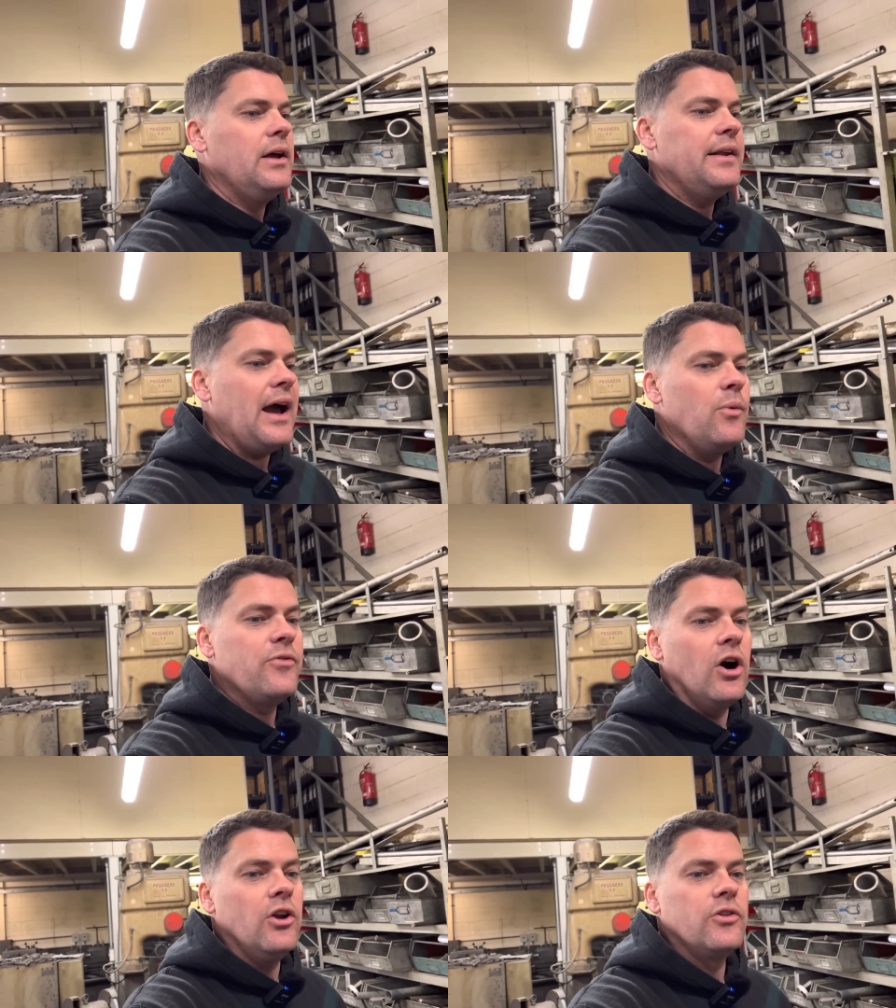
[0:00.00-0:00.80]
now we've
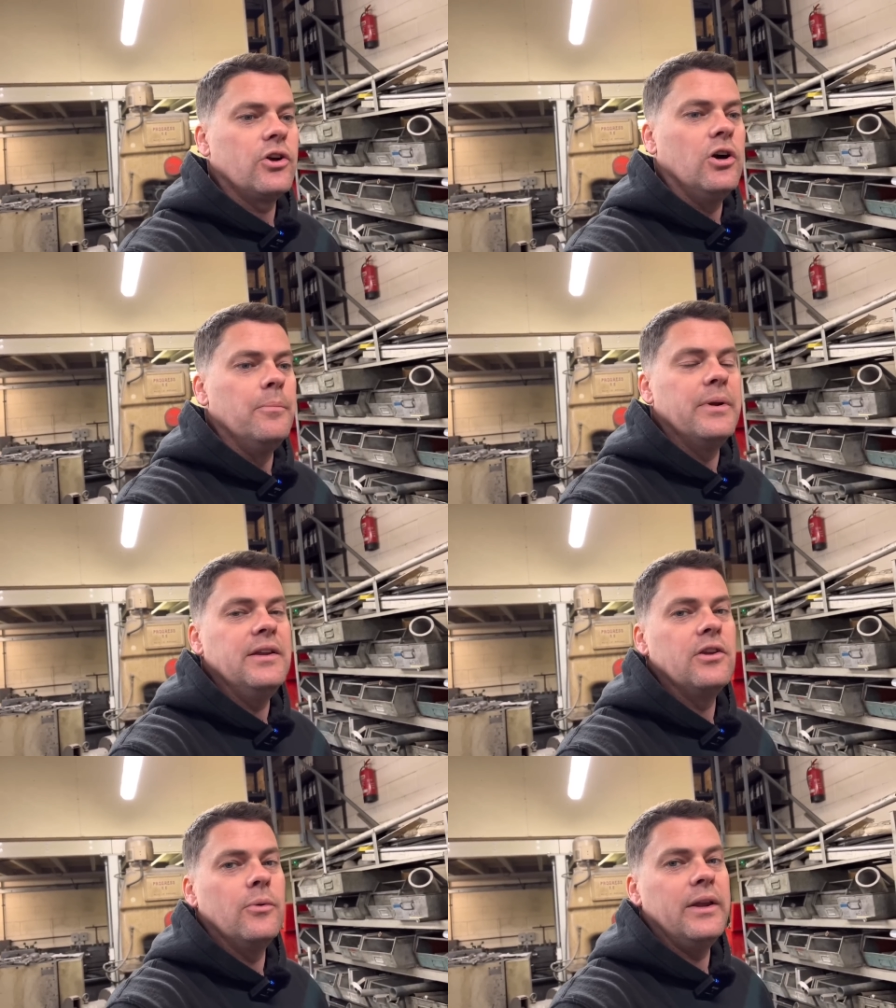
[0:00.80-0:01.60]
got another company
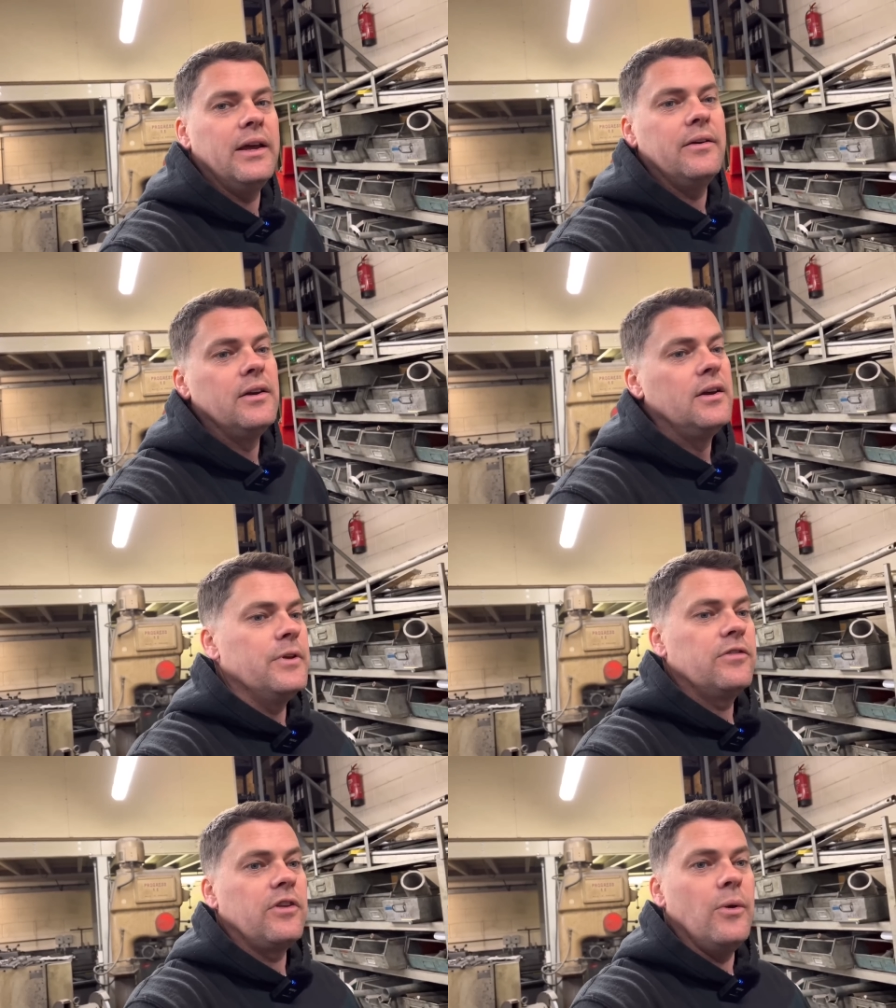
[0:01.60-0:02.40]
doing it.
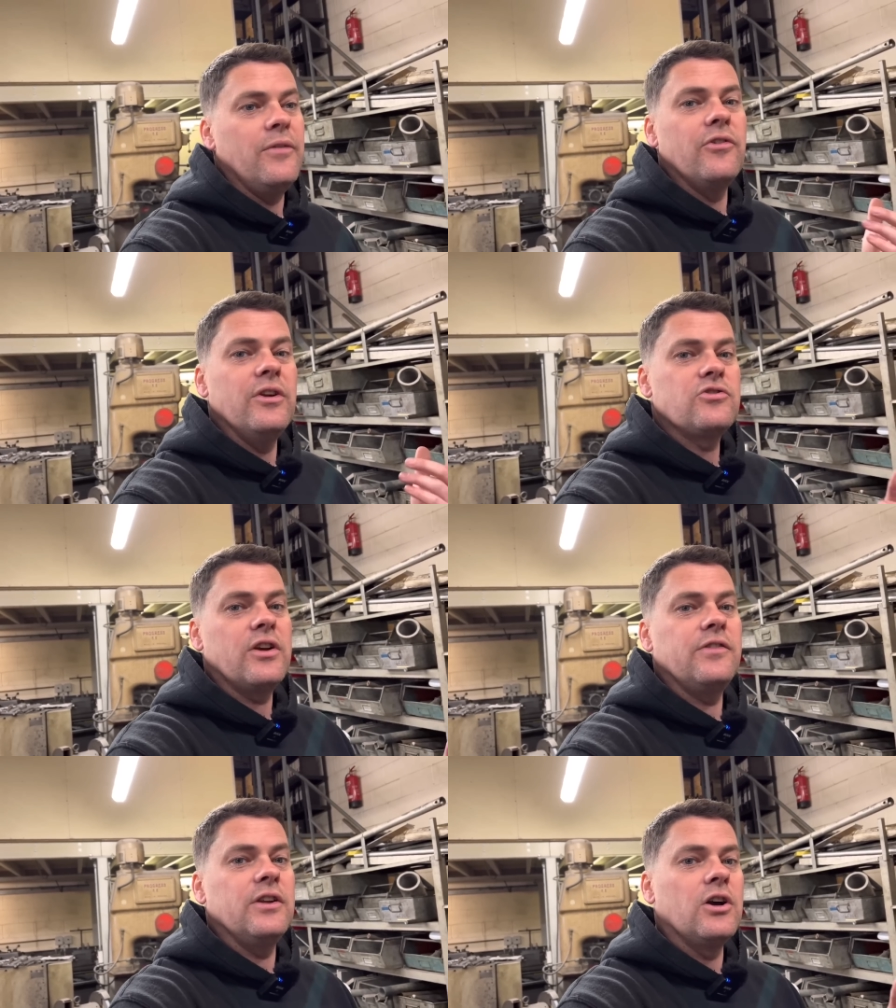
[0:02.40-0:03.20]
So if you're
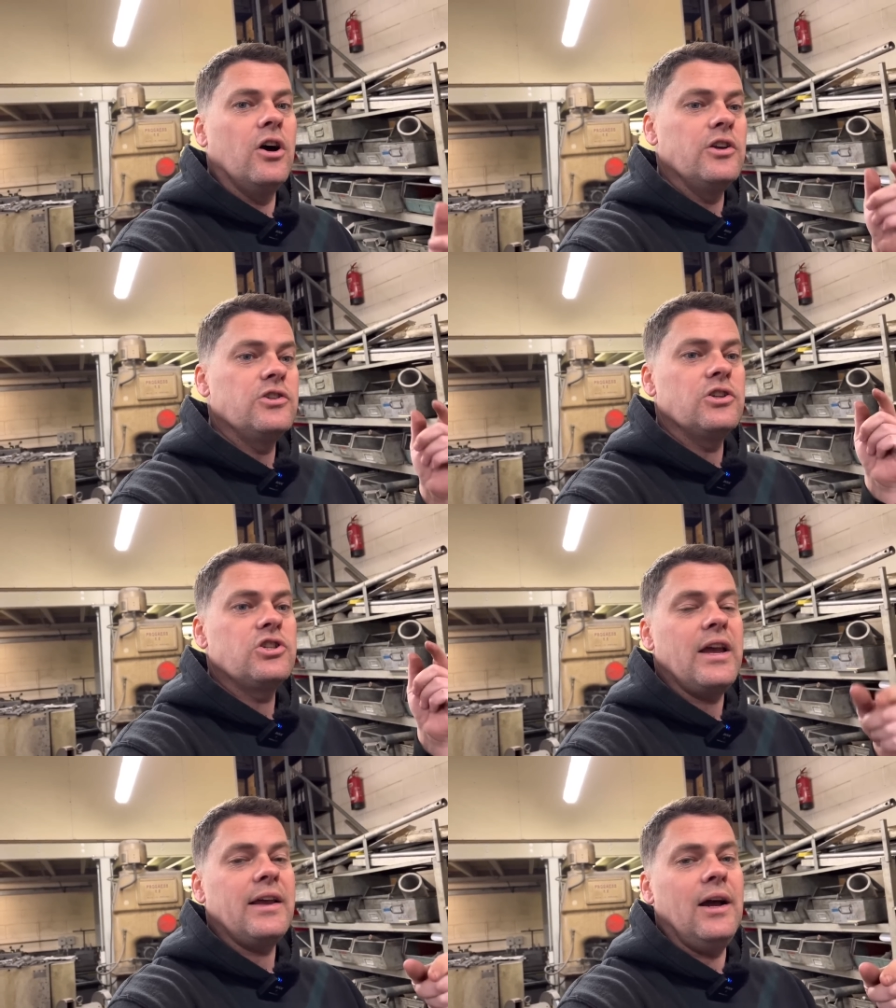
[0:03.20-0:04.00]
interested guys,
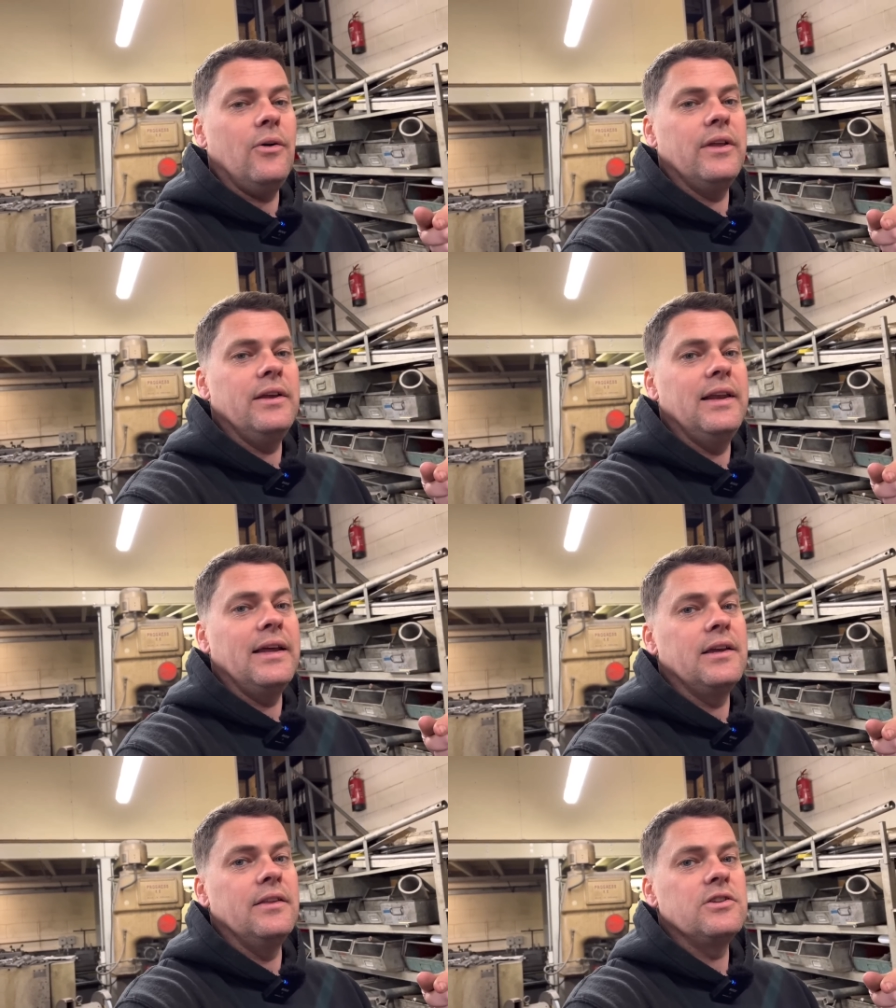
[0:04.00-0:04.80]
check out the
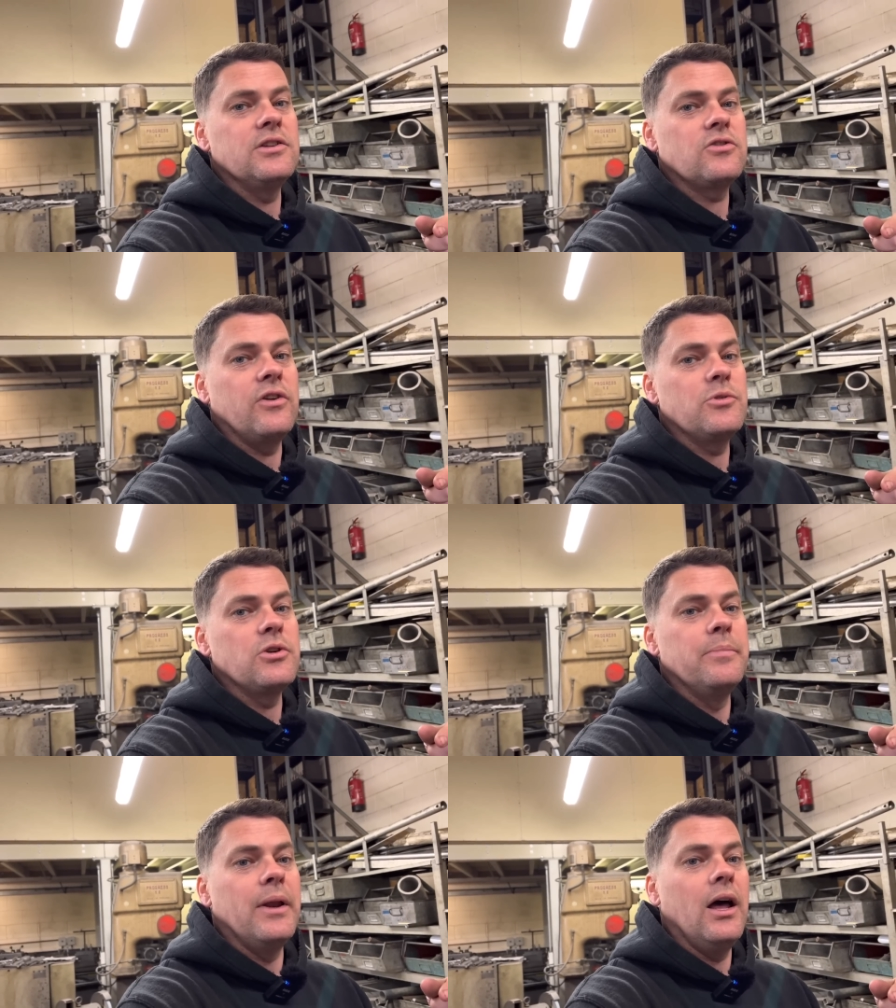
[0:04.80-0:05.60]
link in the
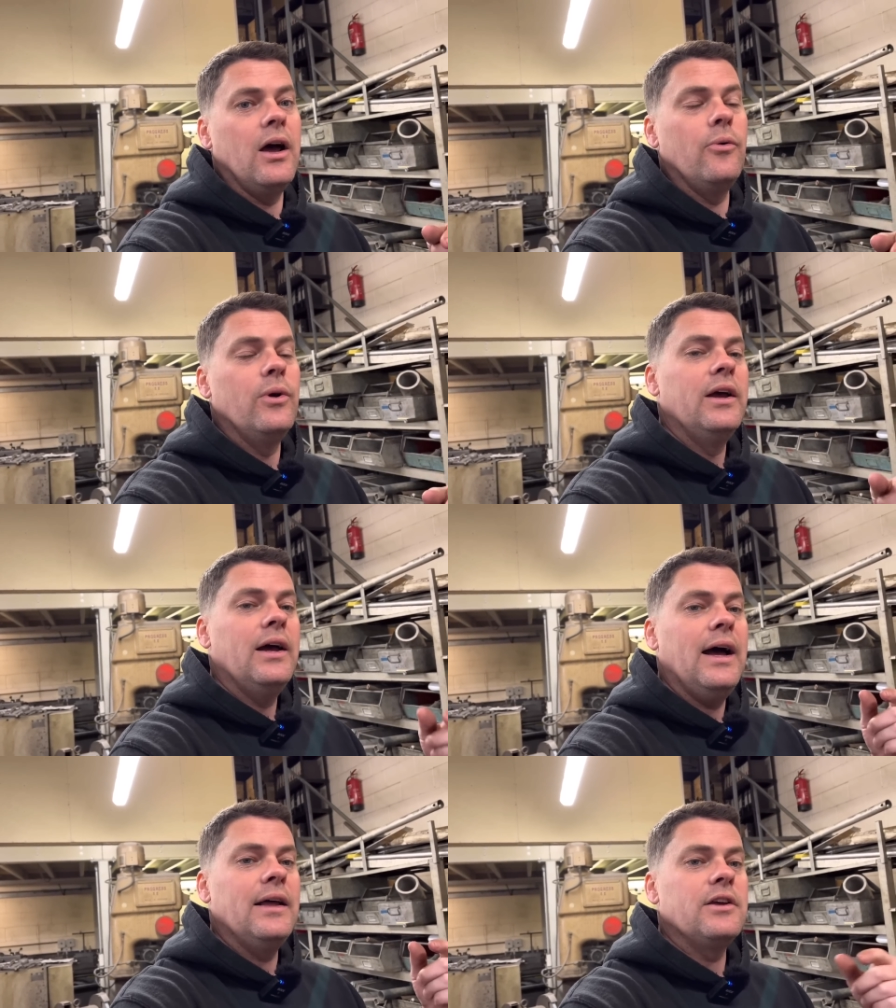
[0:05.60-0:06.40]
description below
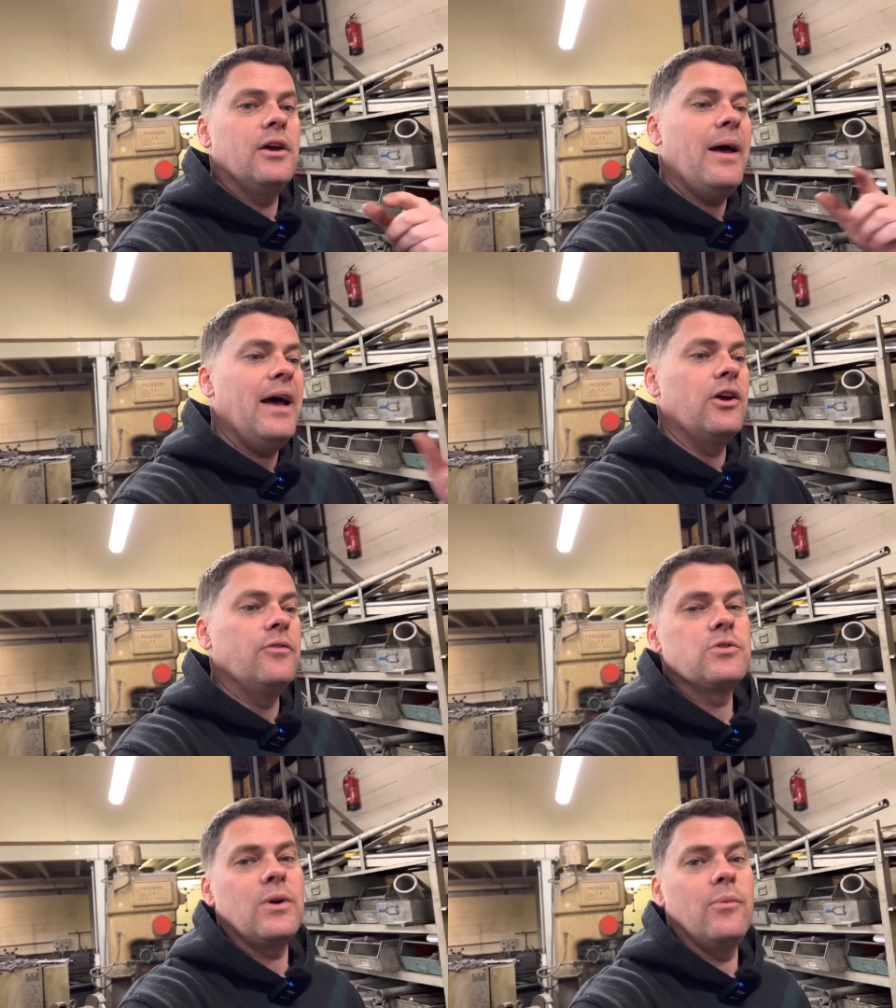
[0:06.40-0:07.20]
and head
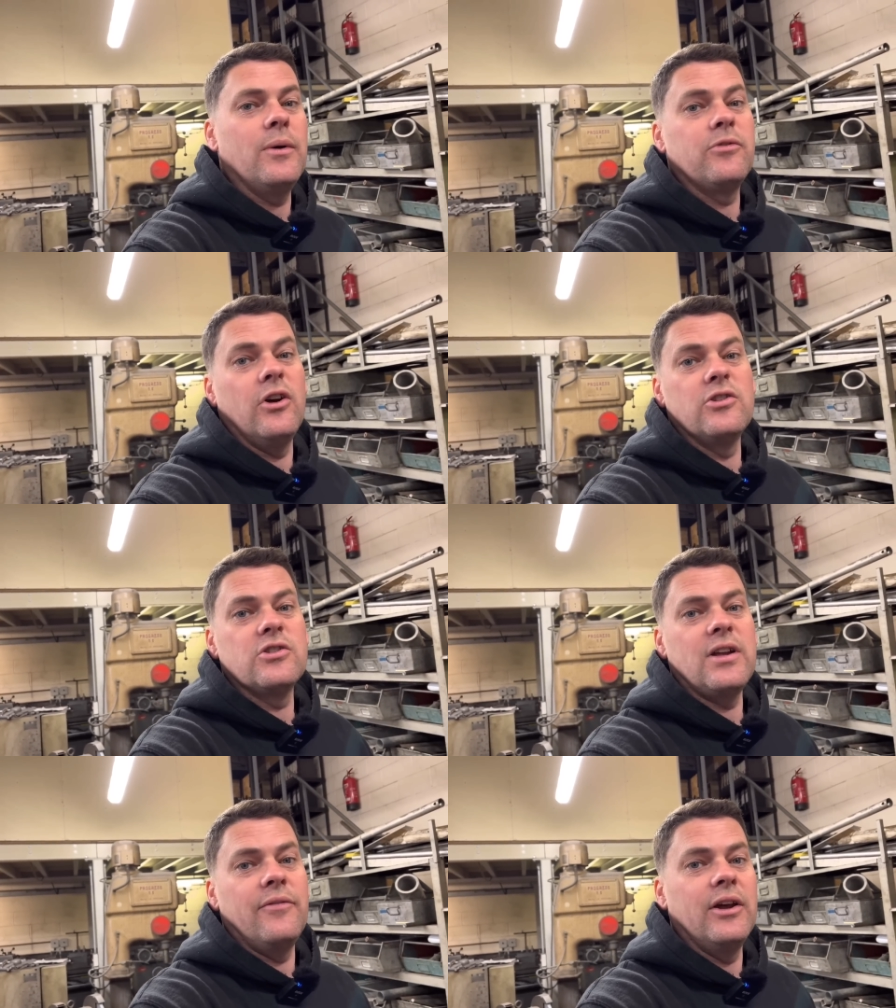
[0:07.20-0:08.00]
over to our website and
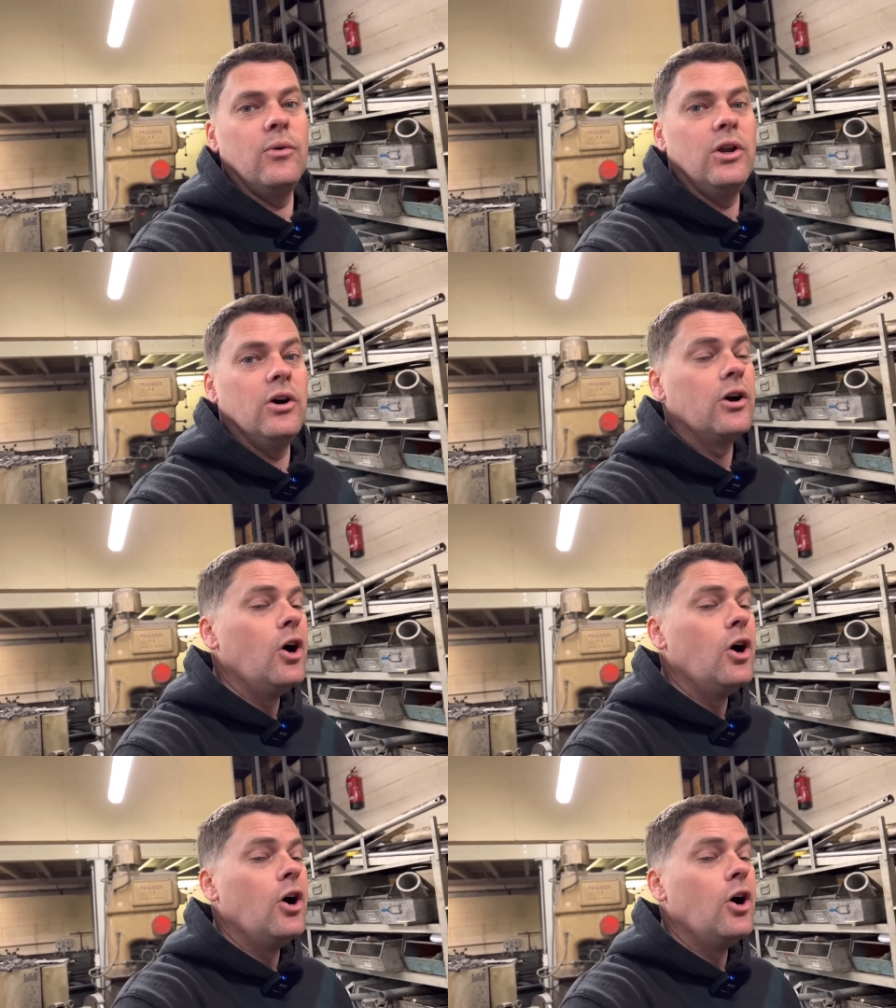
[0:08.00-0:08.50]
just have a little look.